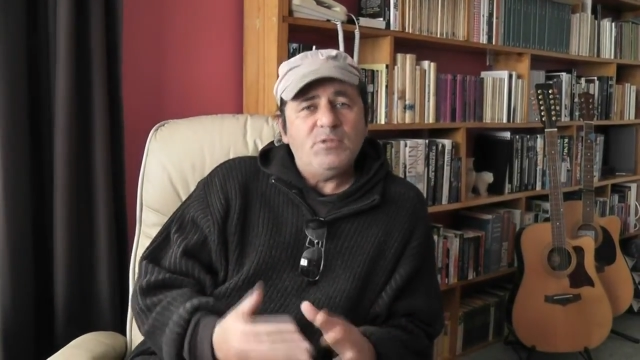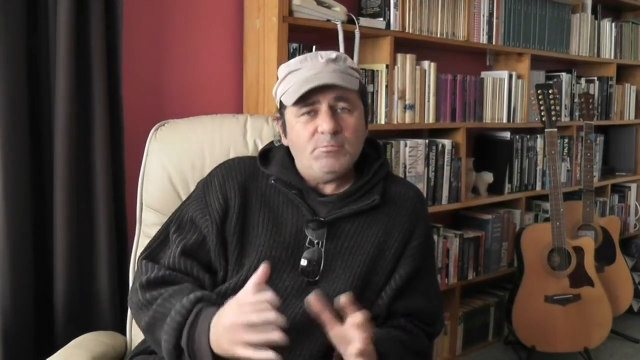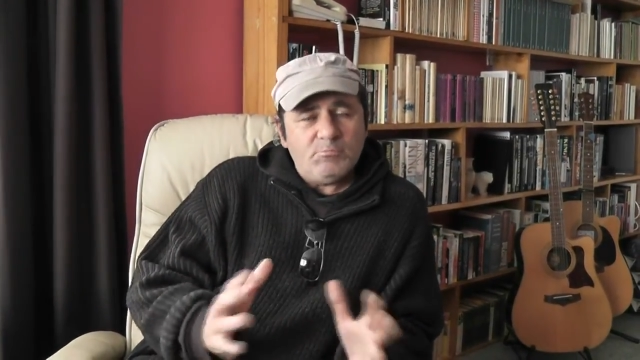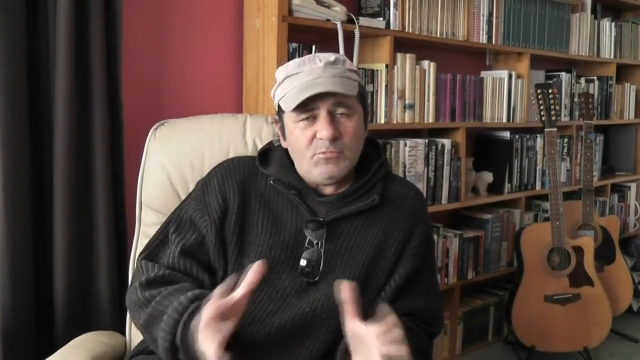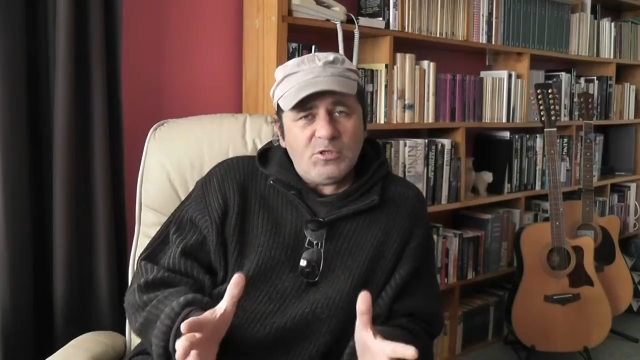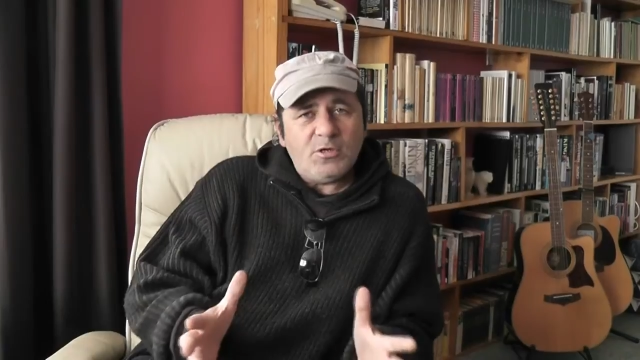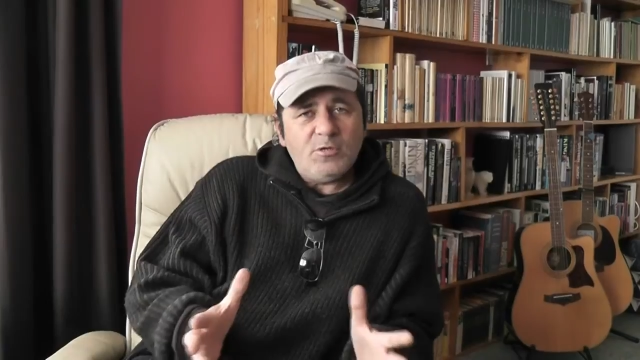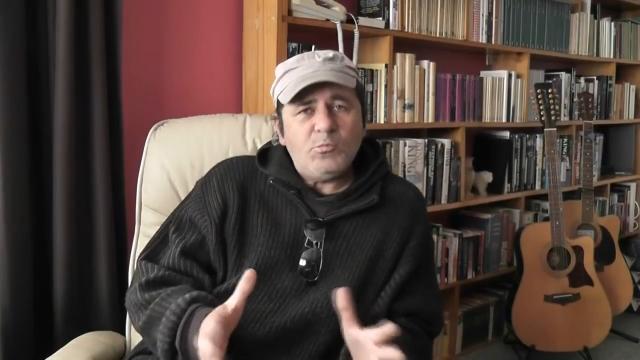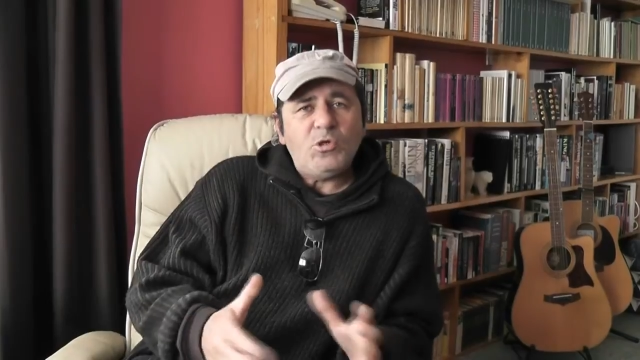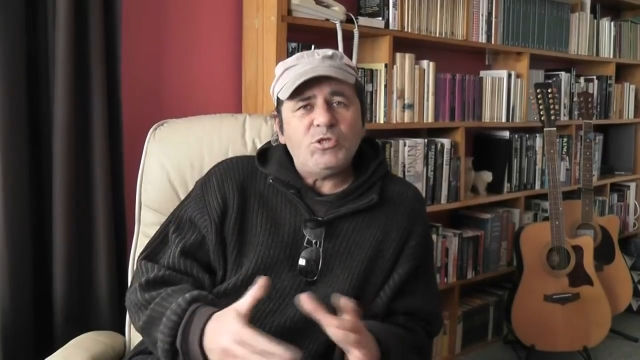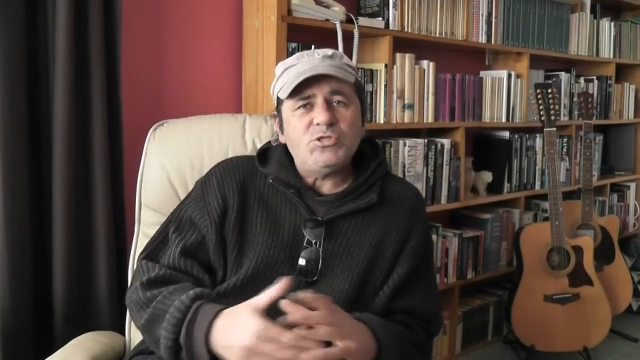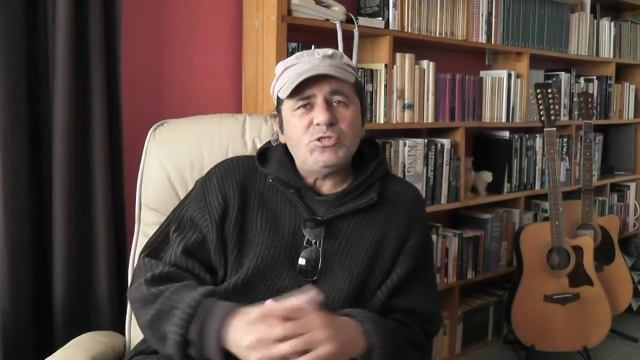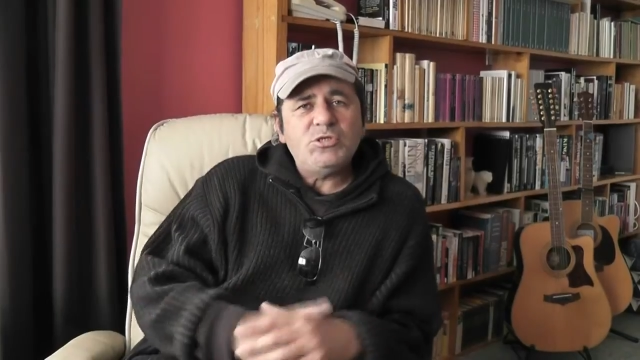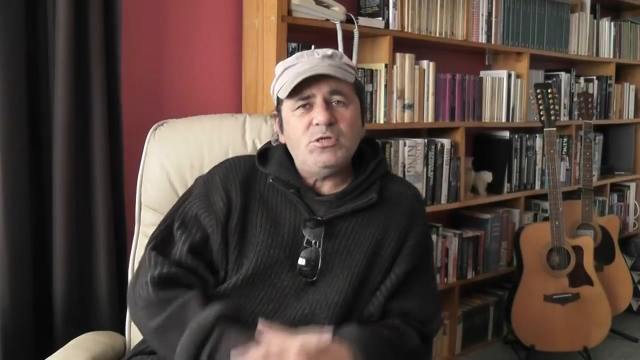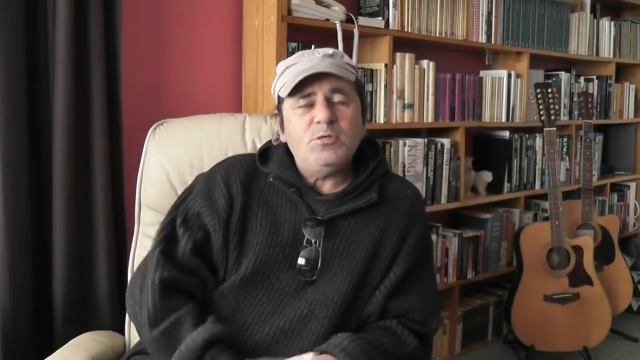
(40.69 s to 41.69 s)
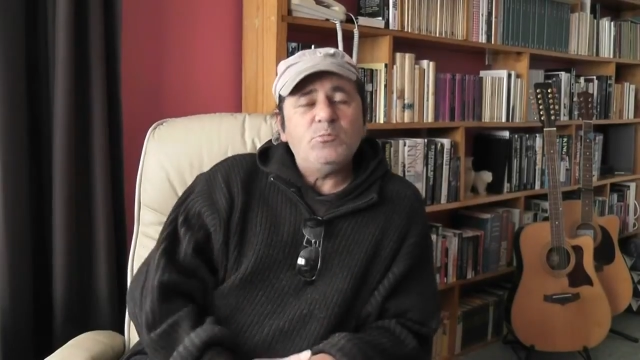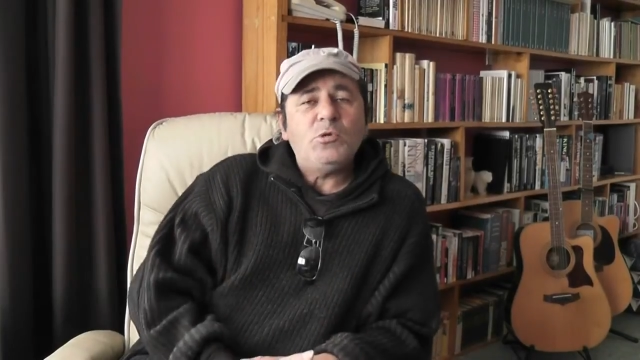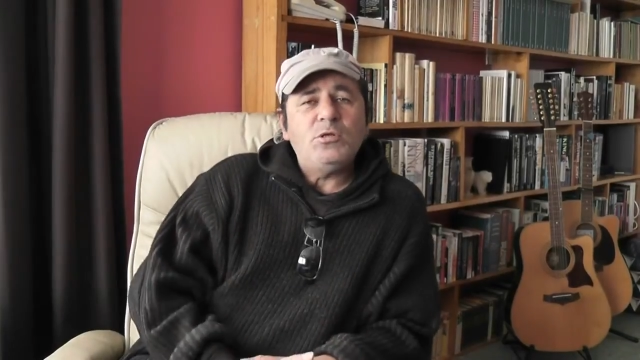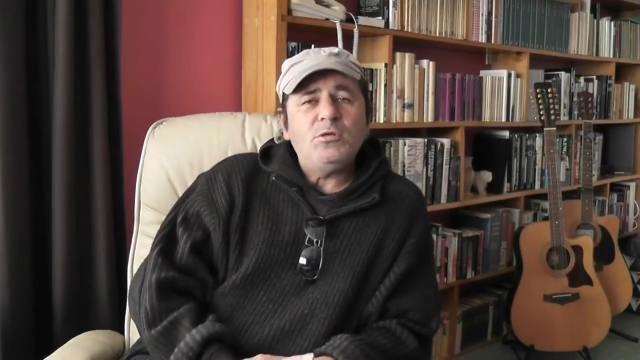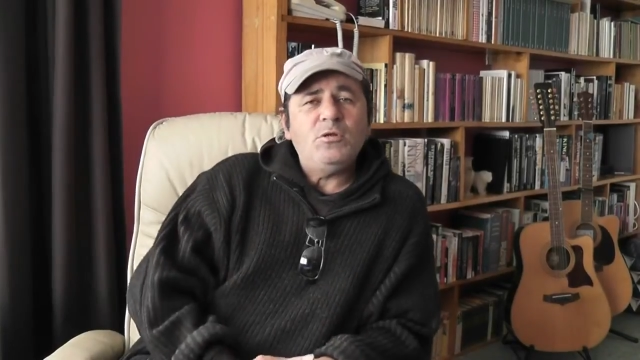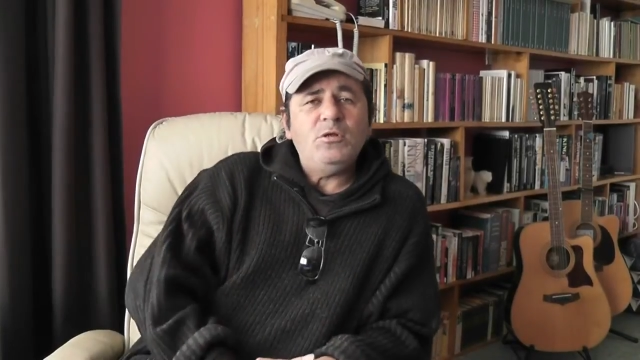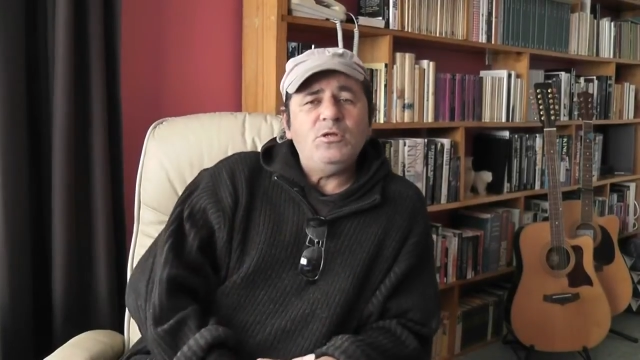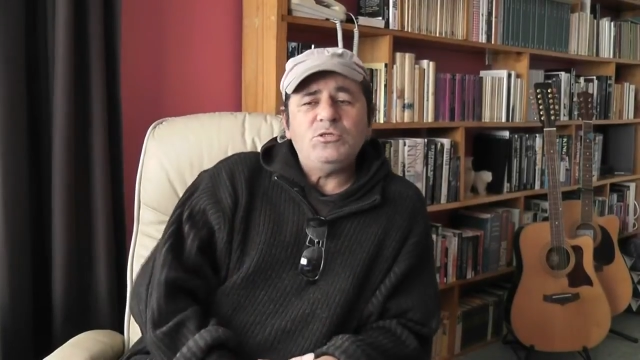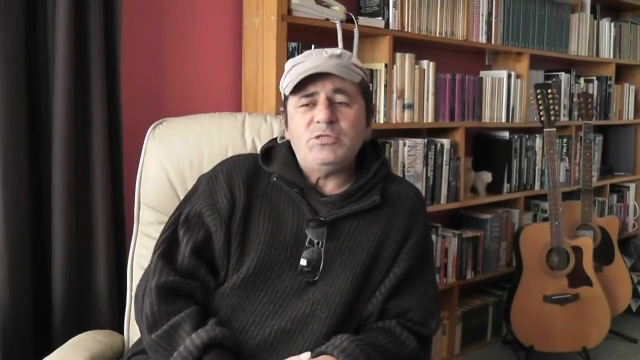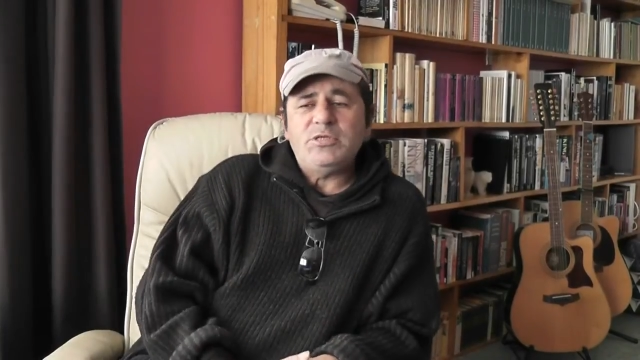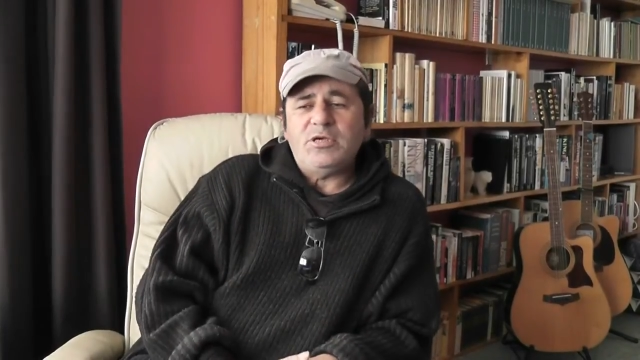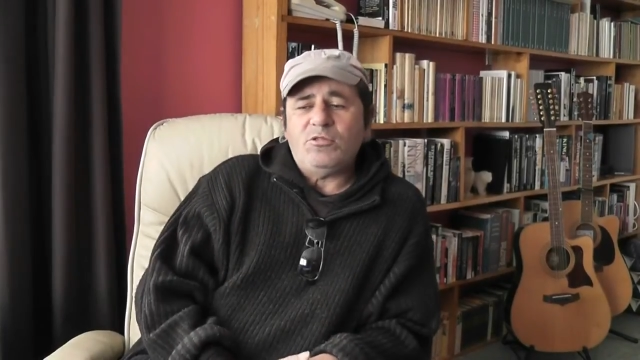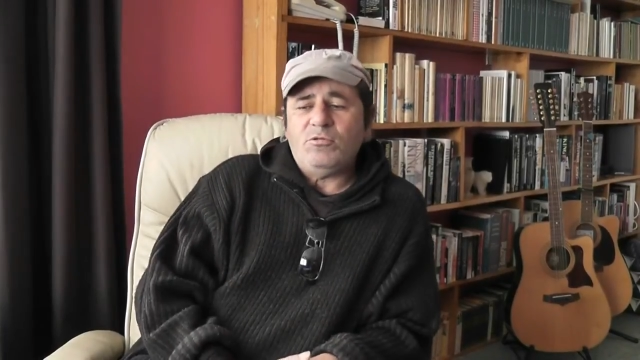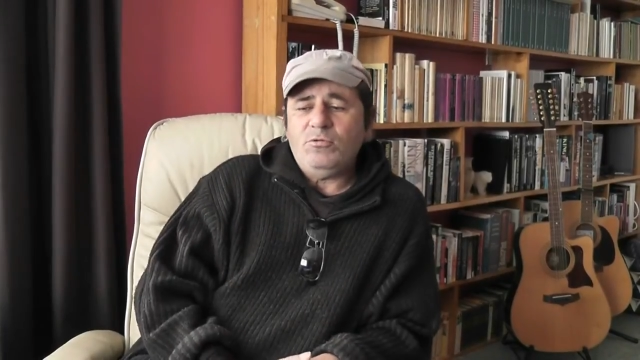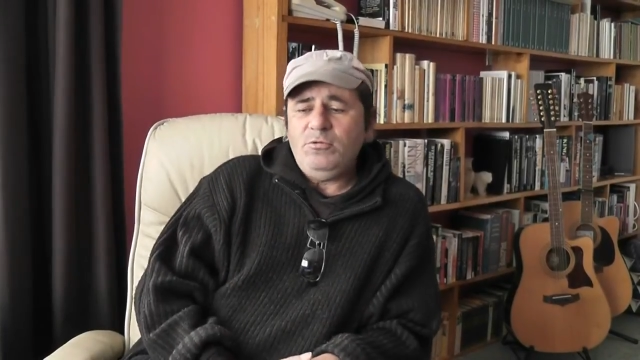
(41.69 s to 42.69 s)
you know, my skill and my knowledge
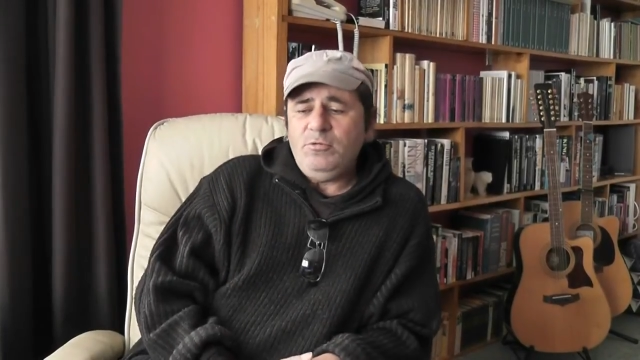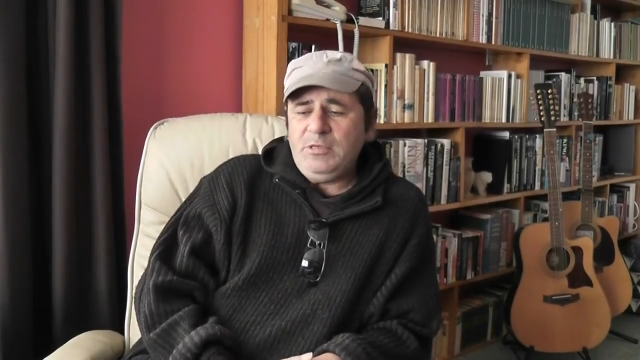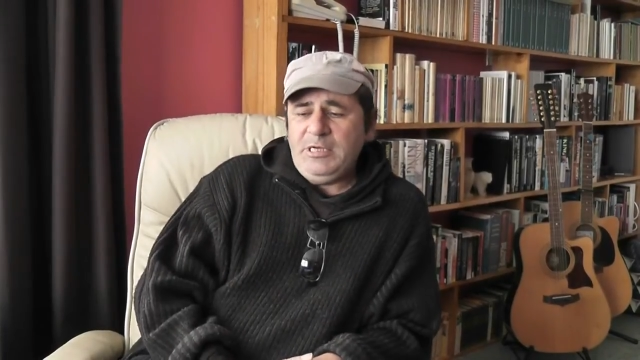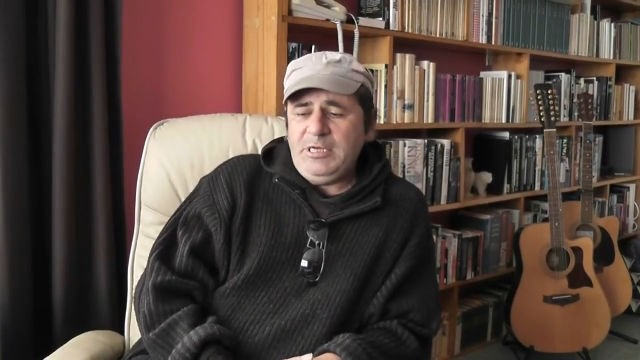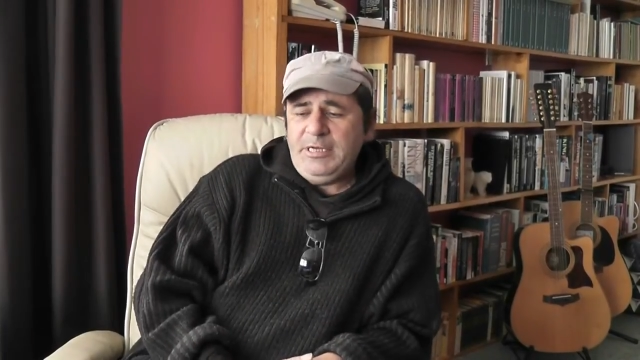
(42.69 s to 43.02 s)
down through.